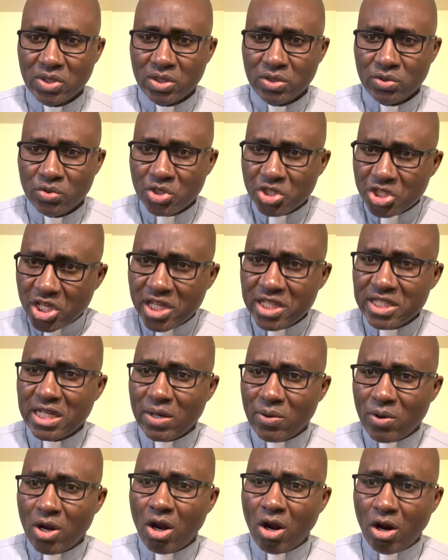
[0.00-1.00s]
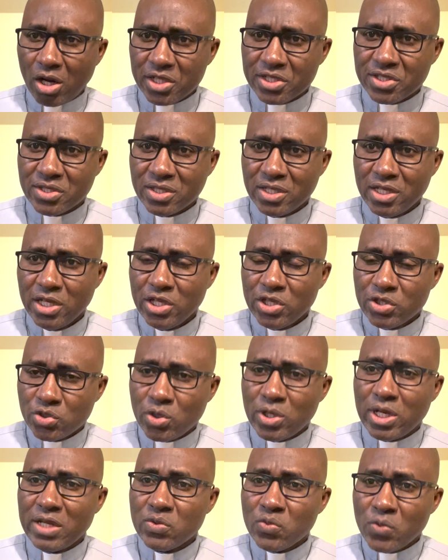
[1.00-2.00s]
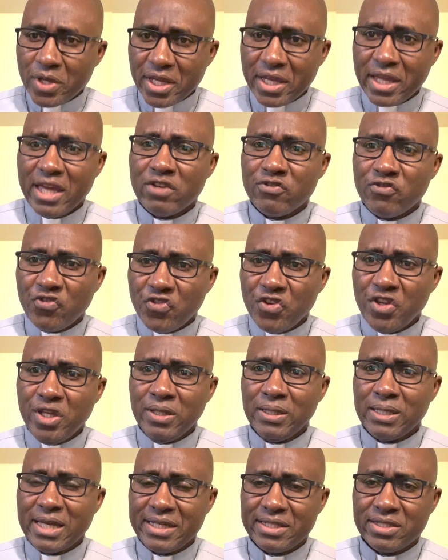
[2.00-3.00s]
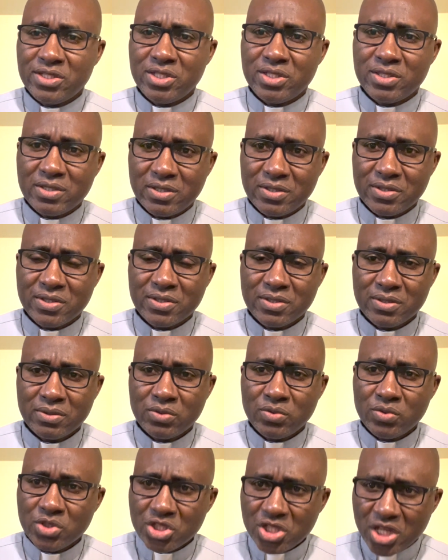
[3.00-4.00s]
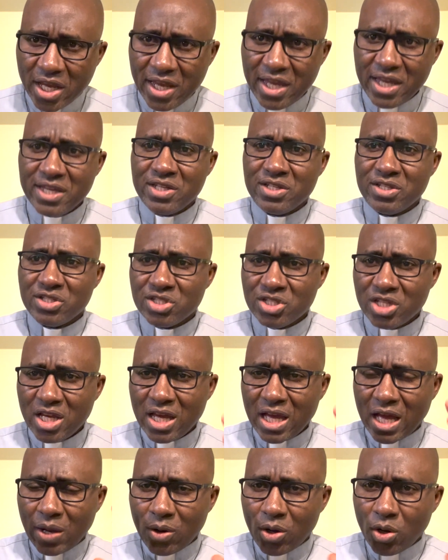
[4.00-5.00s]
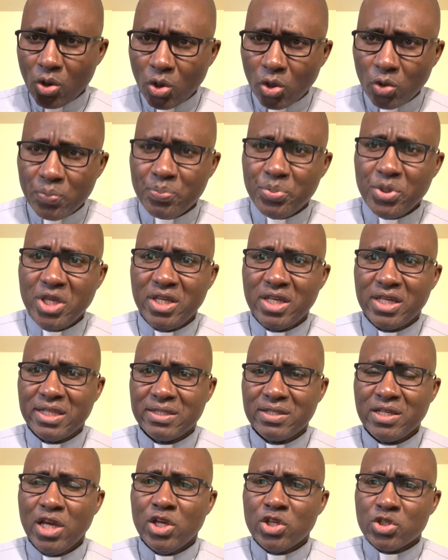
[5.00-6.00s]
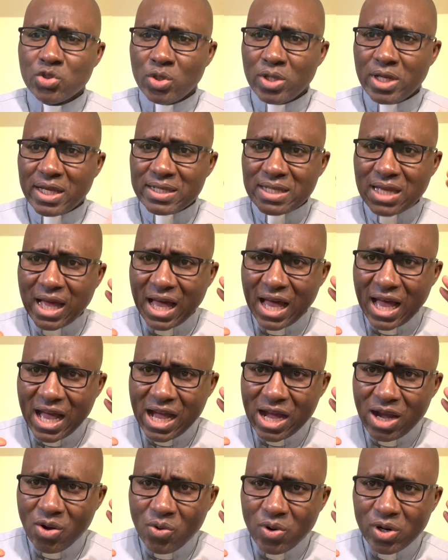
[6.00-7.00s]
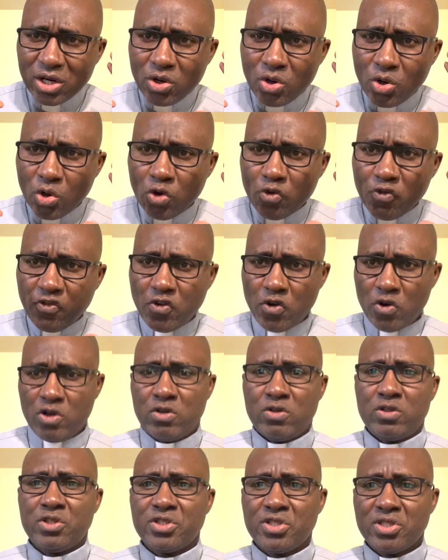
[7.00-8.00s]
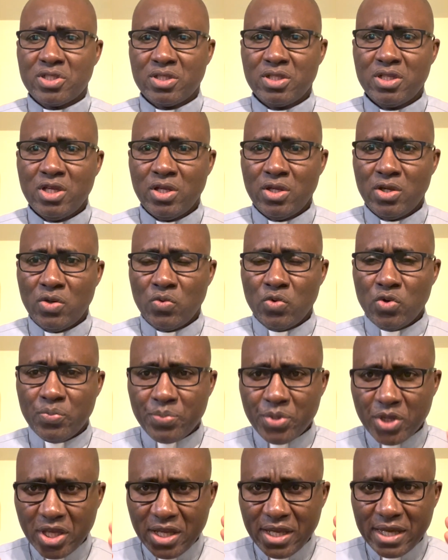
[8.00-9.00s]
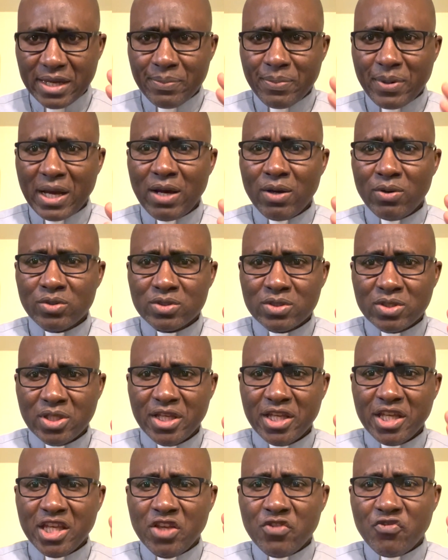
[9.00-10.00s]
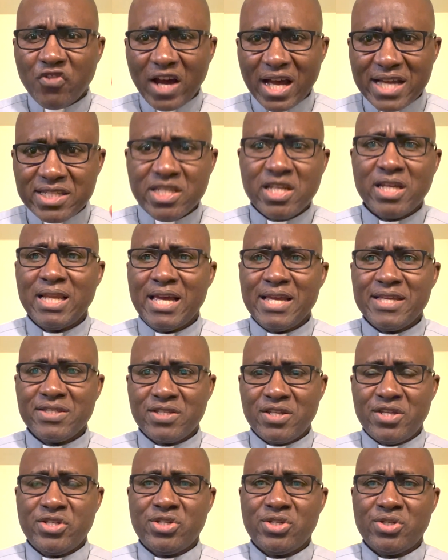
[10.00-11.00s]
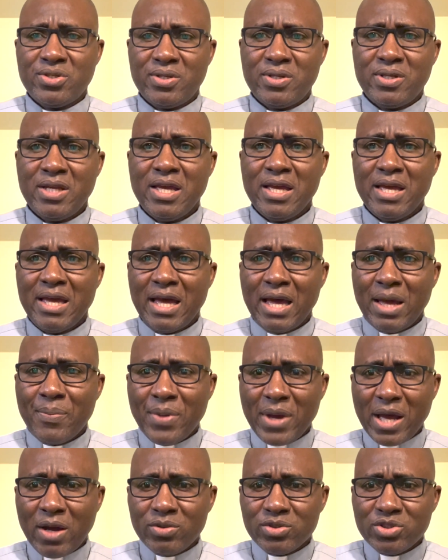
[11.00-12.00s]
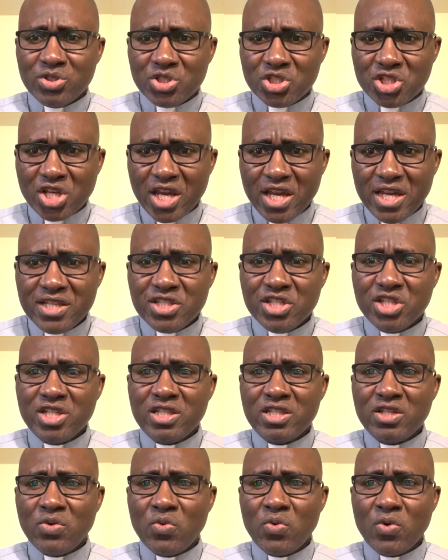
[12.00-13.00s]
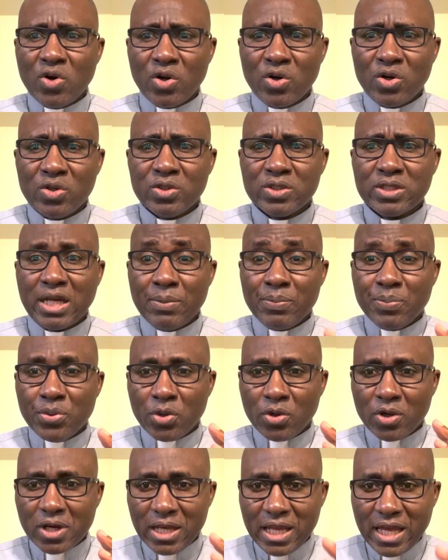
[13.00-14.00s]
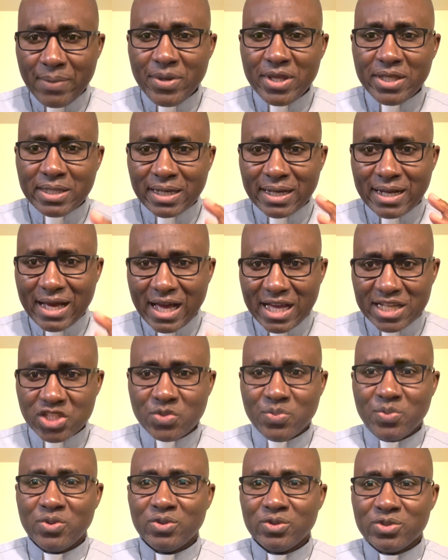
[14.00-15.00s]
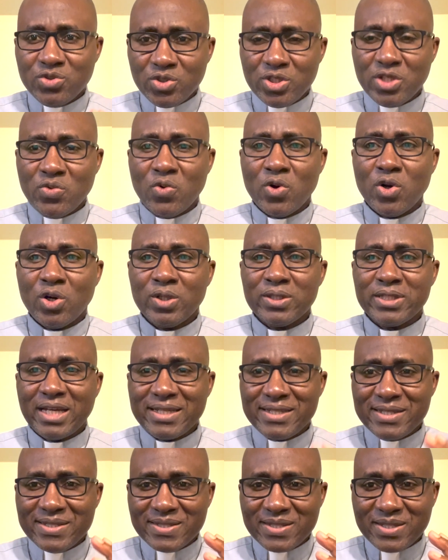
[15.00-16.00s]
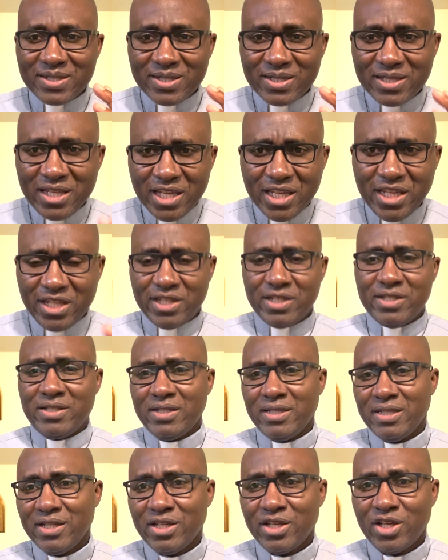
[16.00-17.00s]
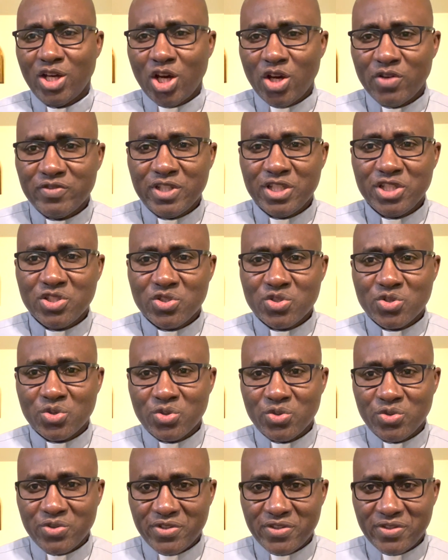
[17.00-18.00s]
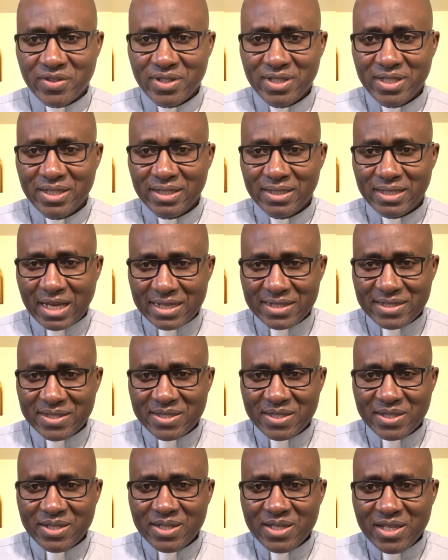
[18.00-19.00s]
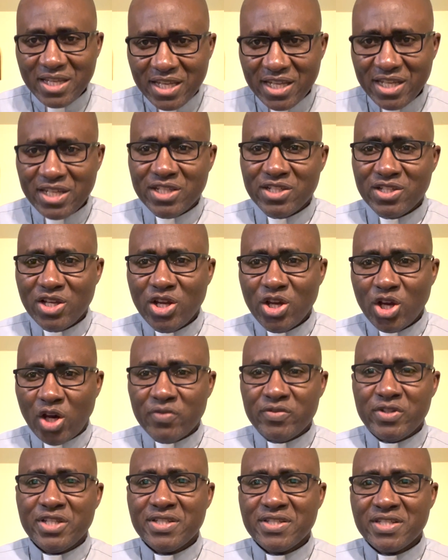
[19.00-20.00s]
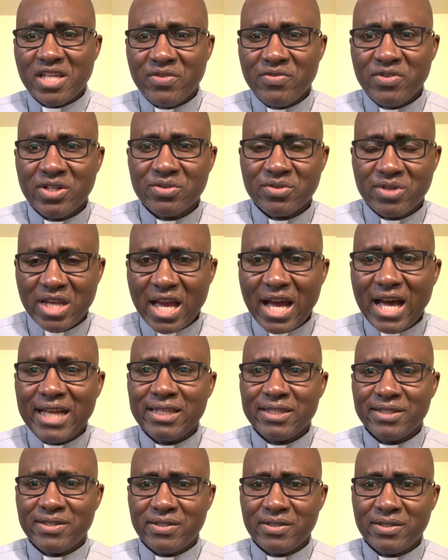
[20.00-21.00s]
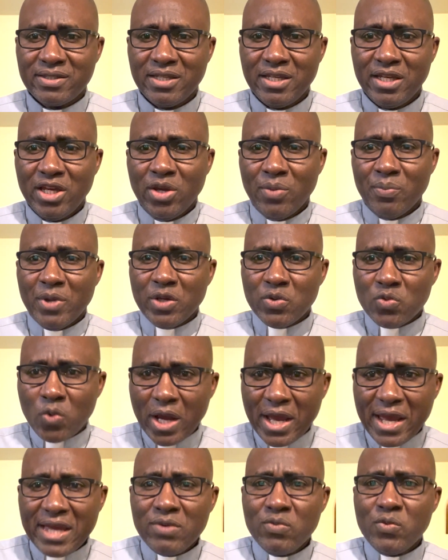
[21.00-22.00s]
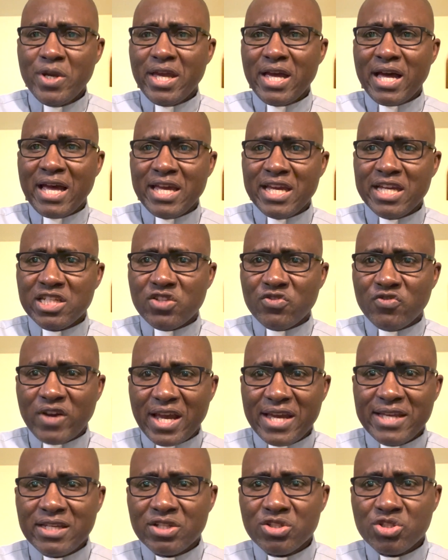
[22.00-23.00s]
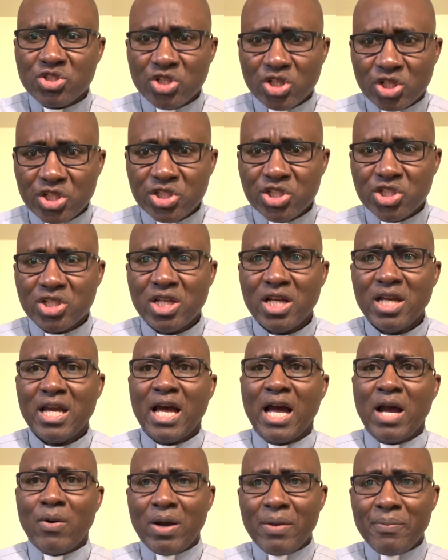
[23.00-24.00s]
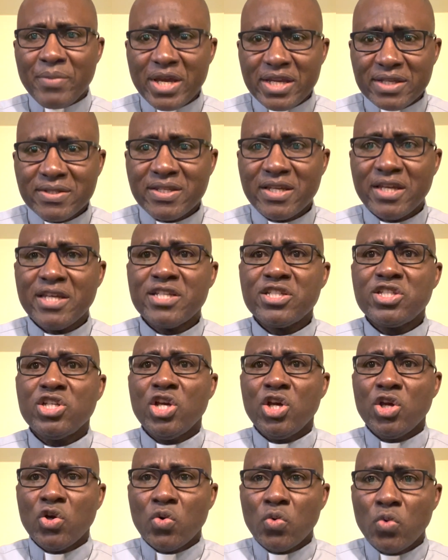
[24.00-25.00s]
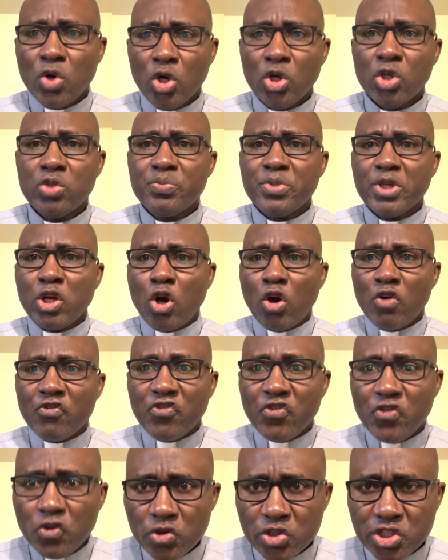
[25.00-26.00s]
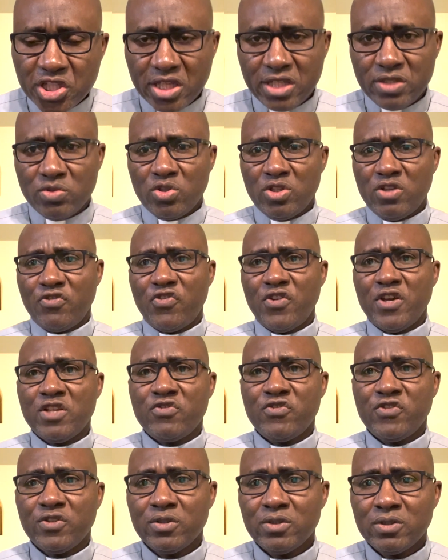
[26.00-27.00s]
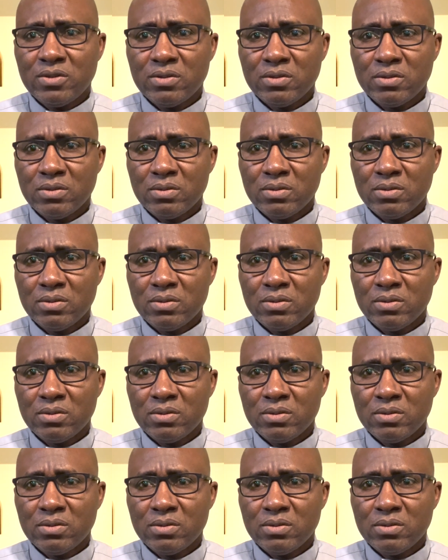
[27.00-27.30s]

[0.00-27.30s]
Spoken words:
to change our hearts so that we can feel like Jesus, to change our whole being so that our whole focus will be about evangelization, about changing the world and proclaiming the gospel to the world that is in need of this truth, that is in need of this saving reality. But when we are a divided church, our message will be confusing to the faithful.